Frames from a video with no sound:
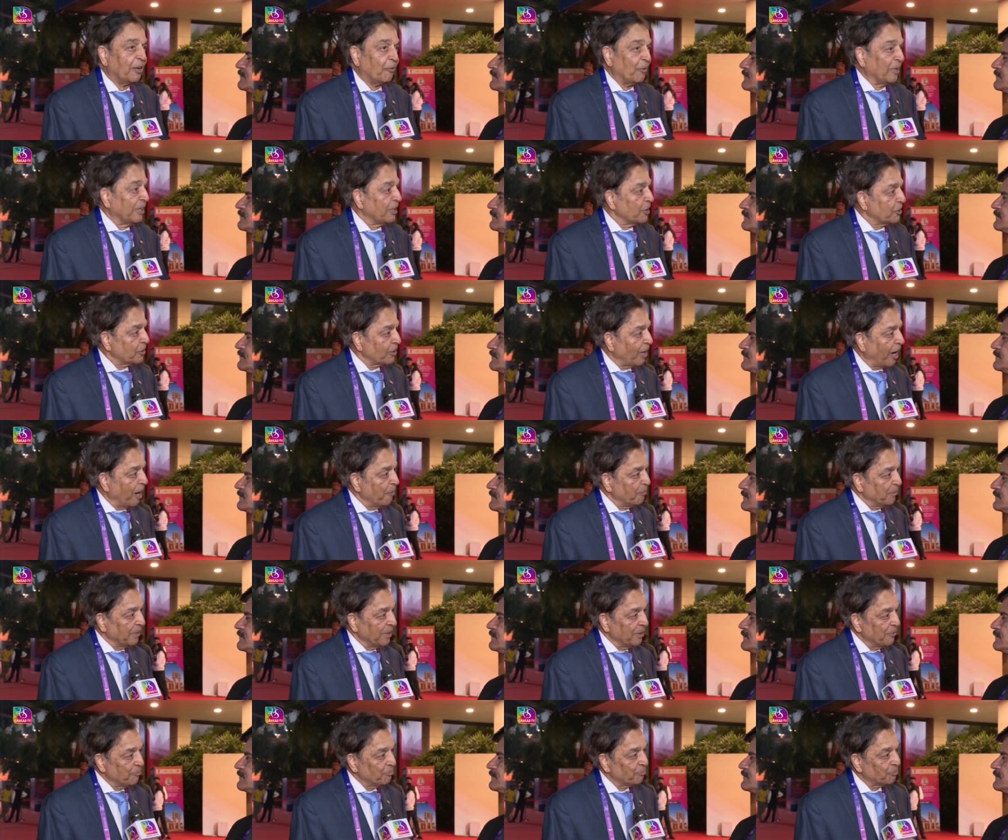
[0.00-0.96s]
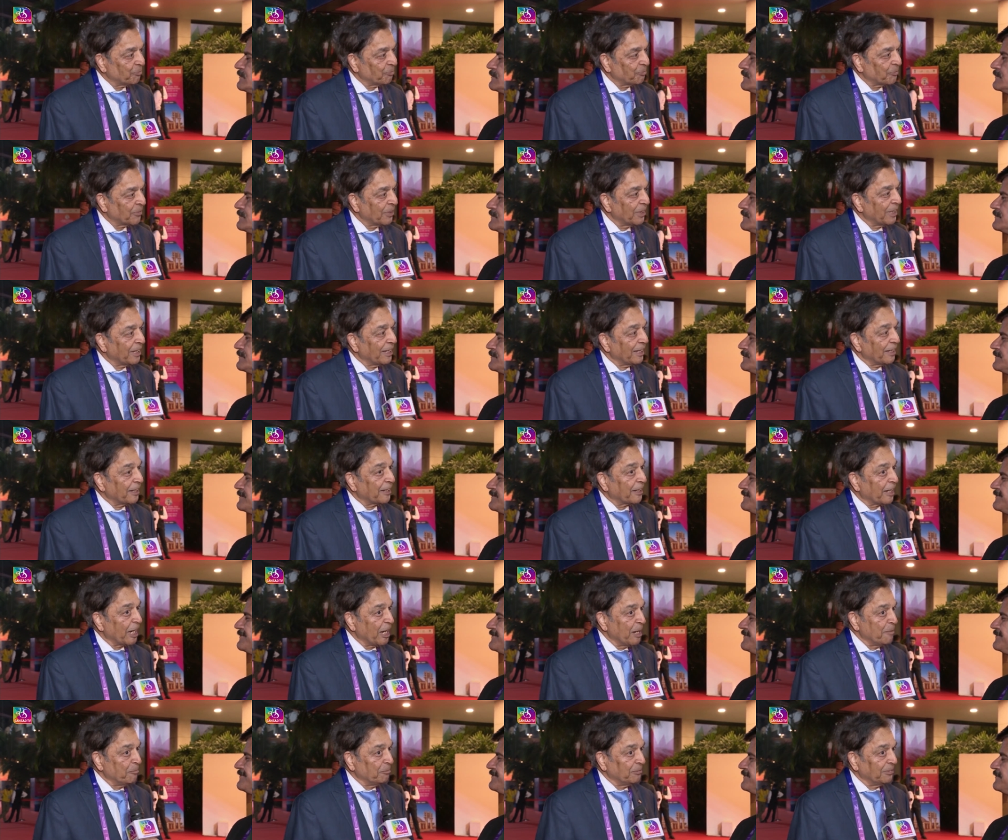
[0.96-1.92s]
When he saw me, he
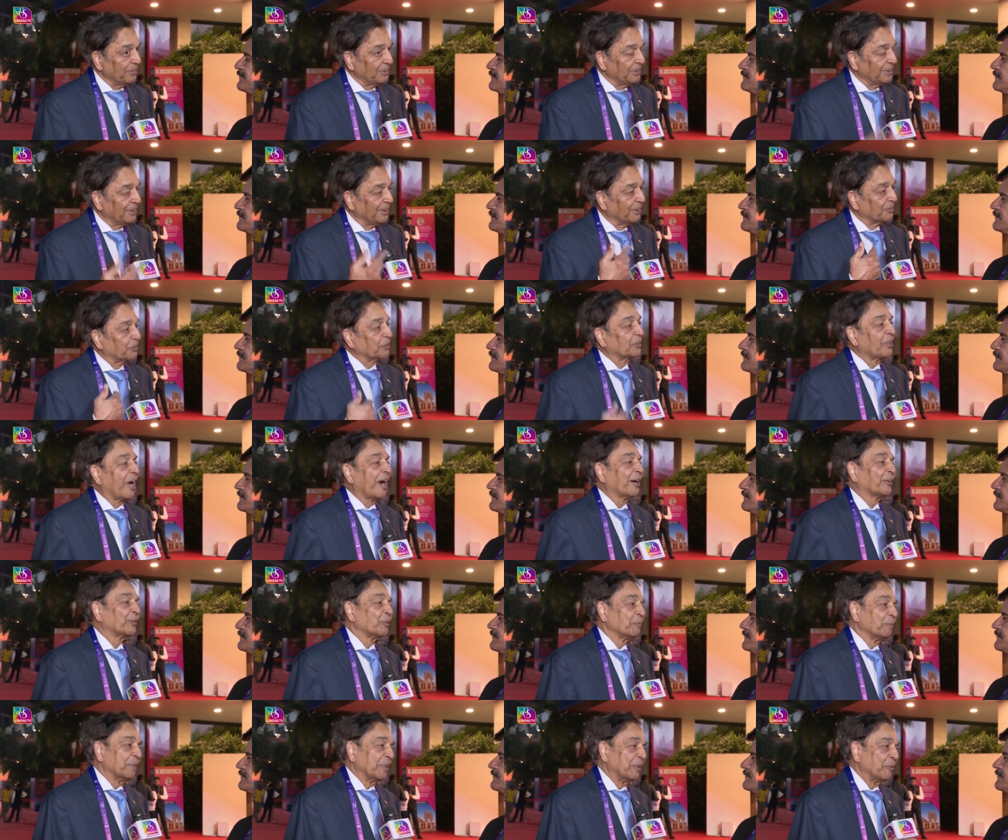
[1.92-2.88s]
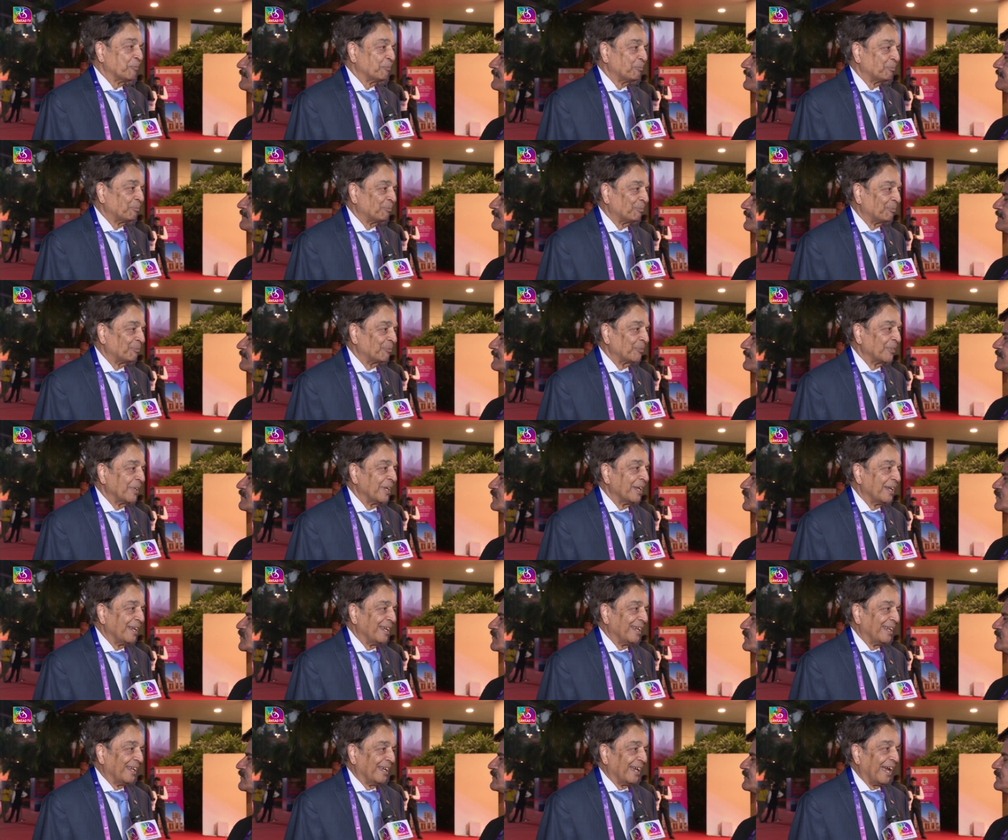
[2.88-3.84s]
came to talk to me. Hmm.
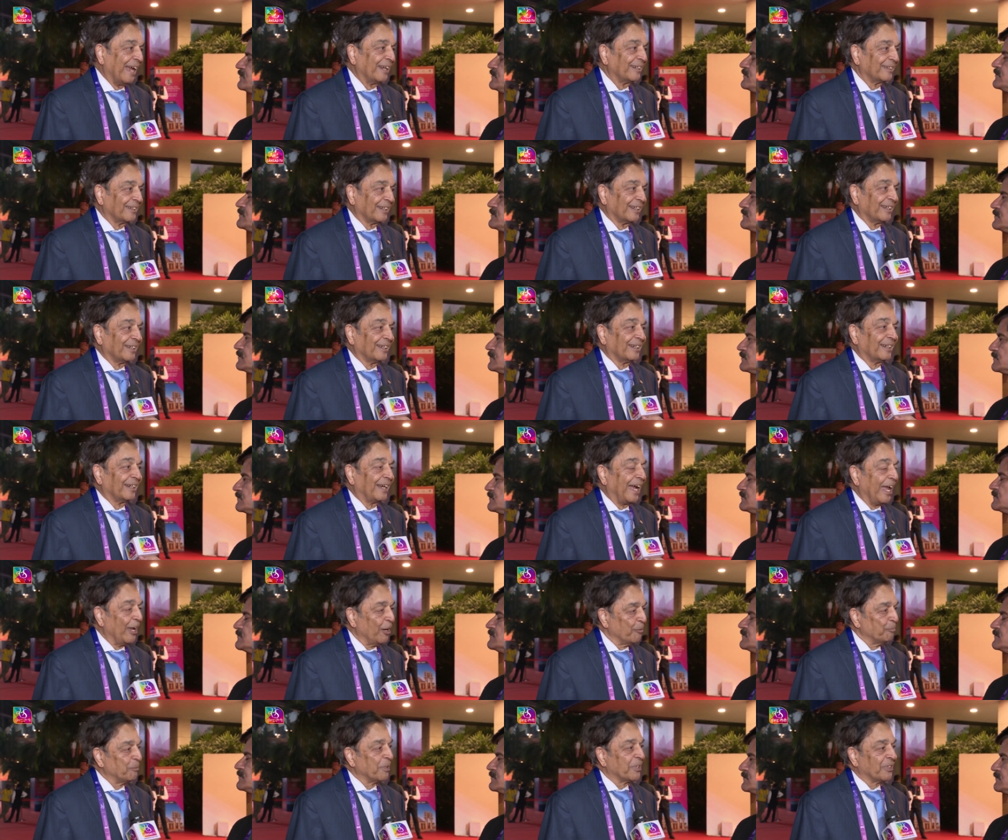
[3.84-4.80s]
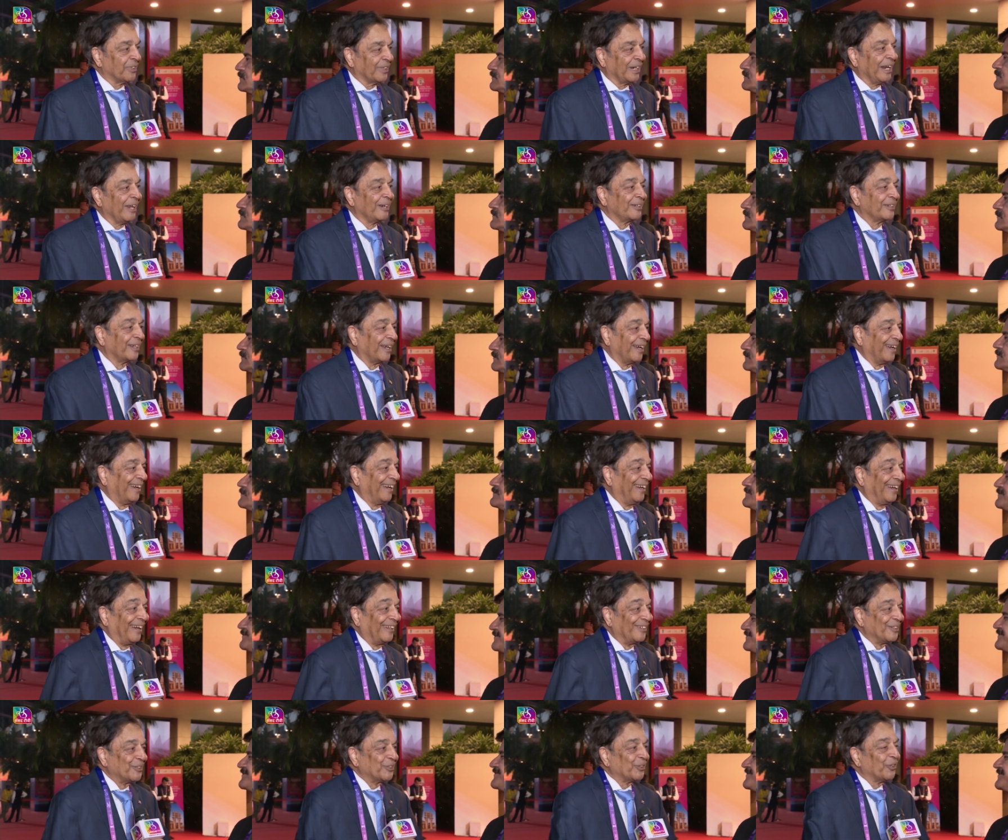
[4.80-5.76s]
And uh, I have a picture, I'll,
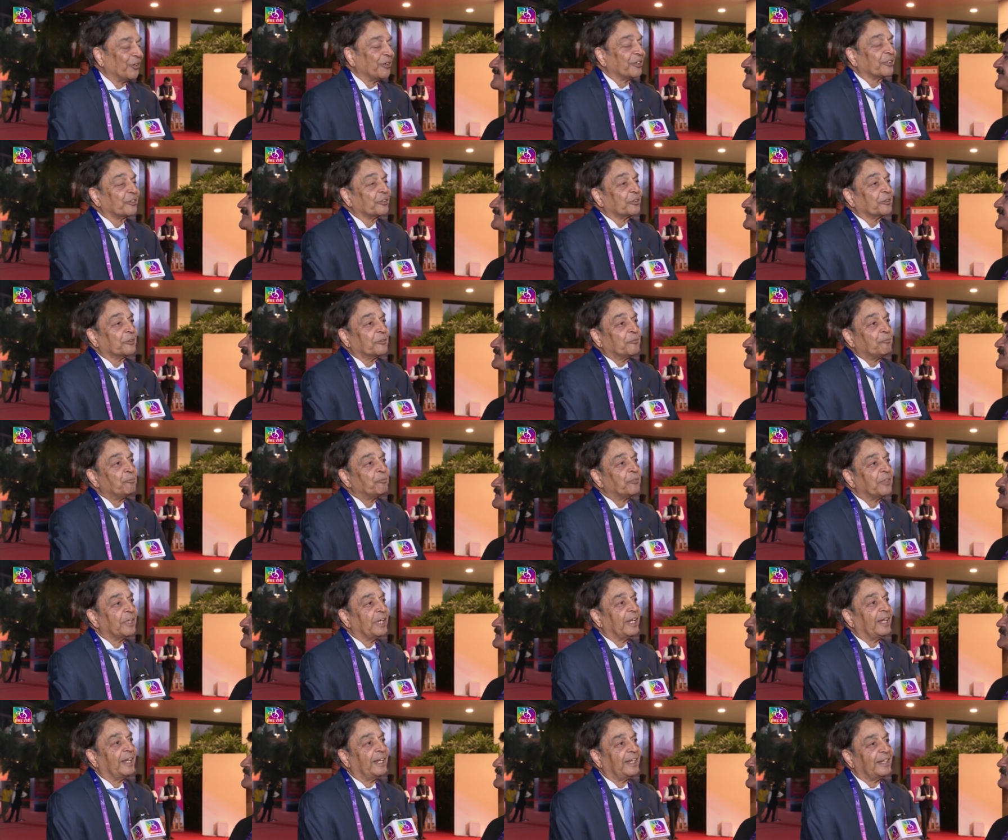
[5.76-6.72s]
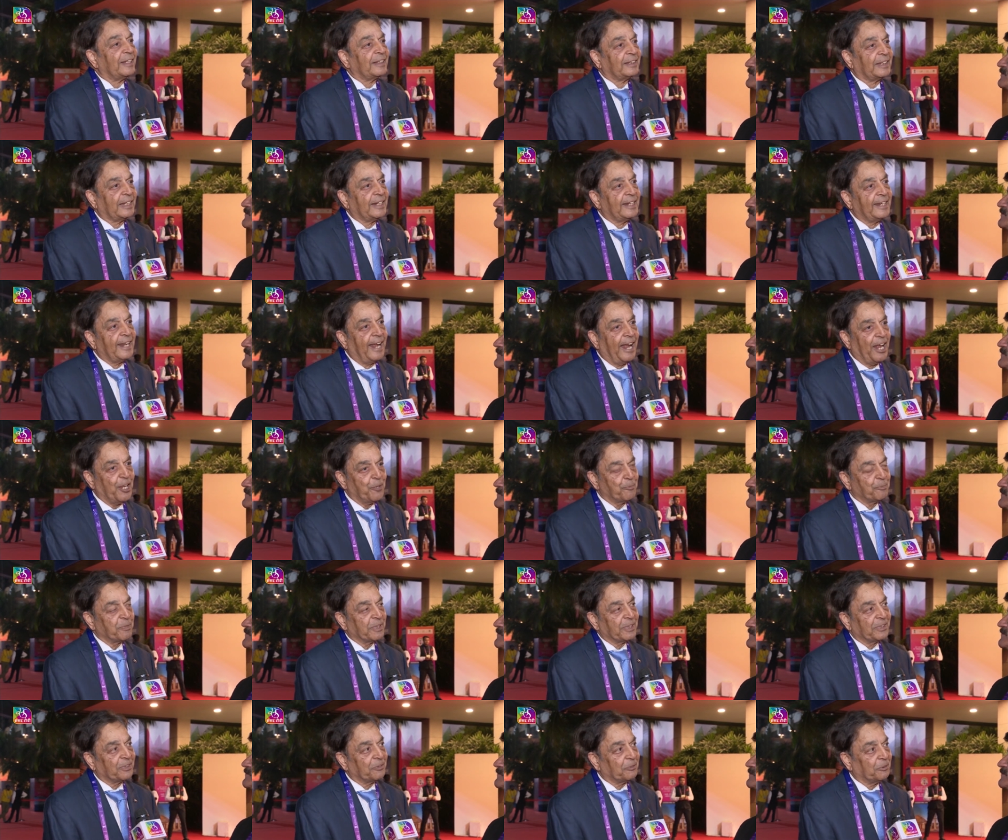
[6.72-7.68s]
I'll show it to you. Then he
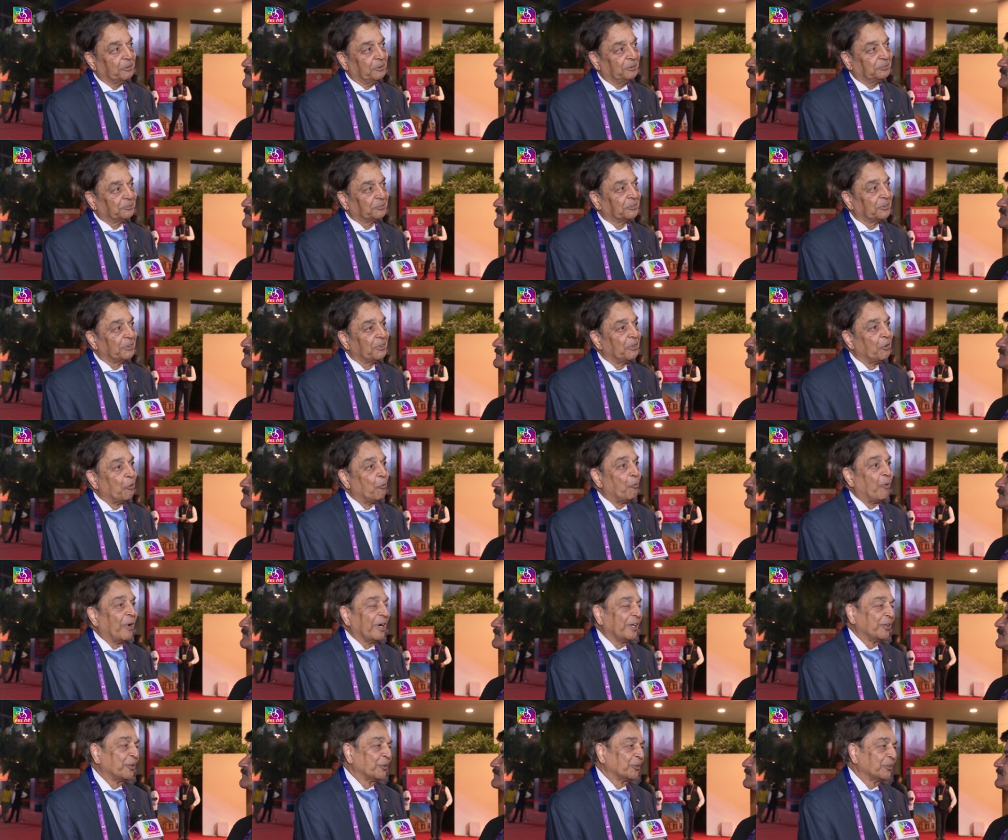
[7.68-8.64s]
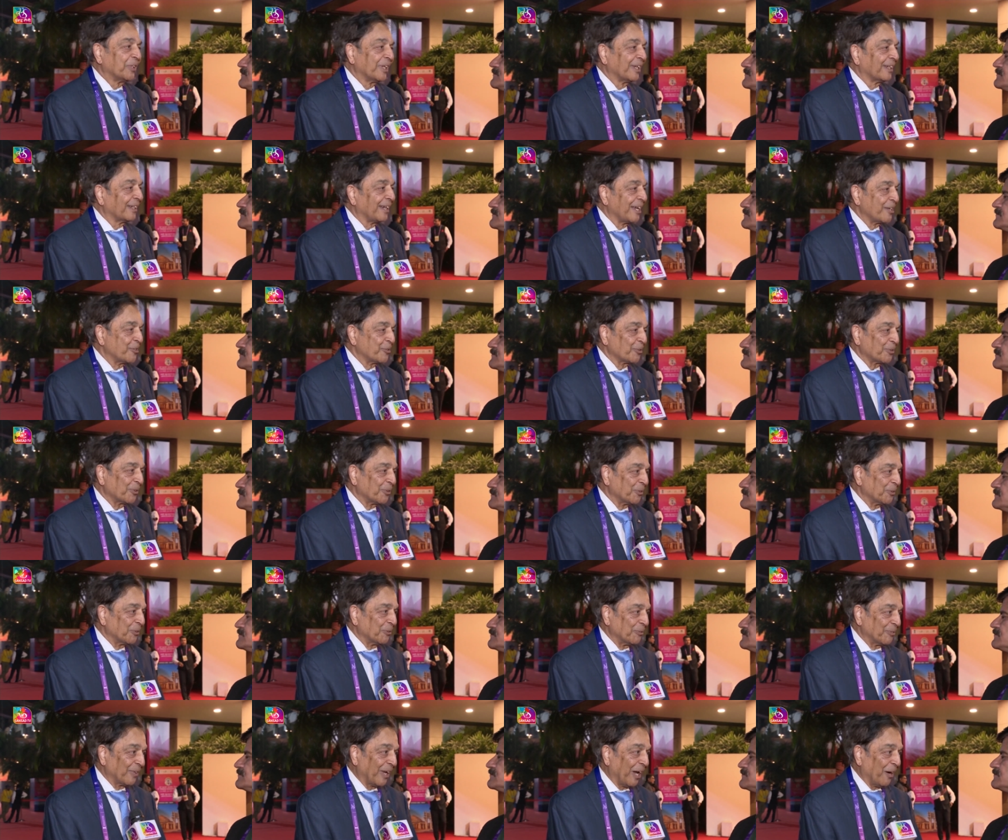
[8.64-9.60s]
asked me, you know, what do you think I should
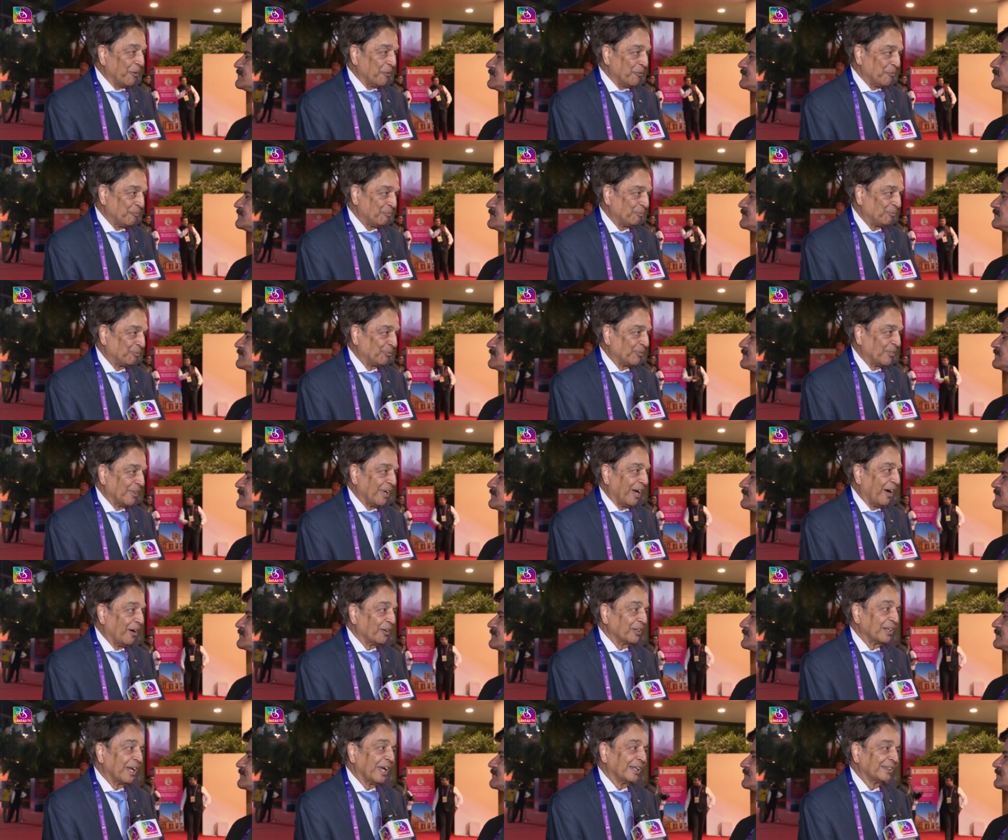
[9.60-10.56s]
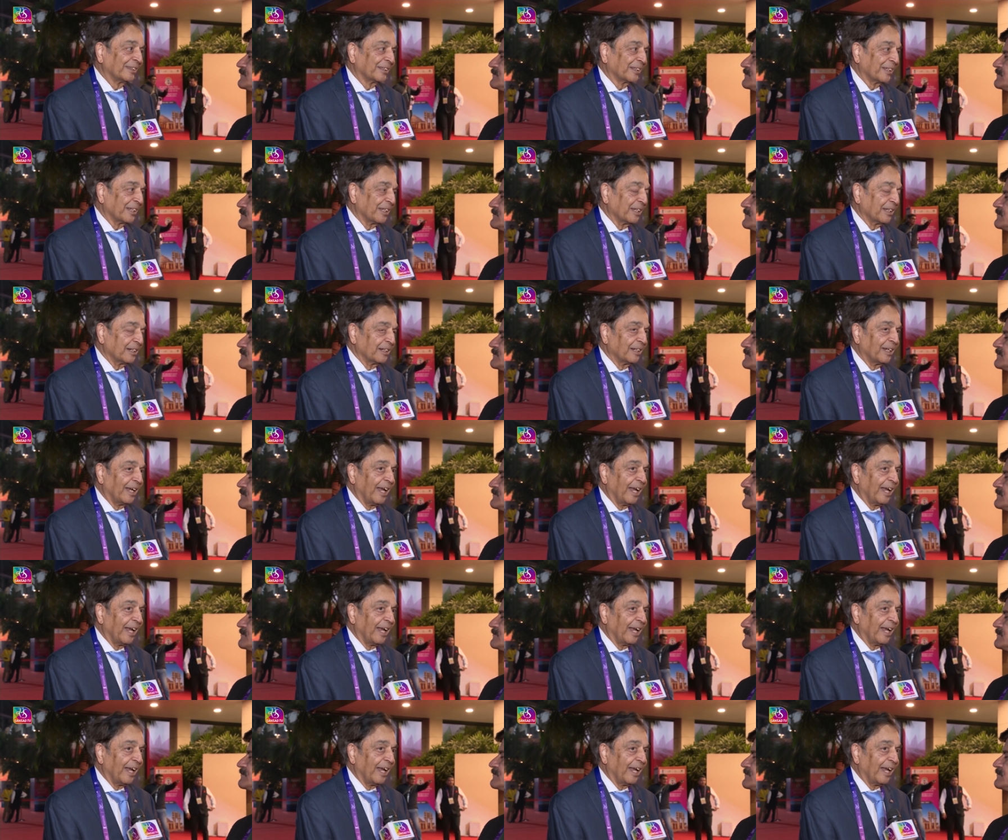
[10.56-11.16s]
do now on healthcare?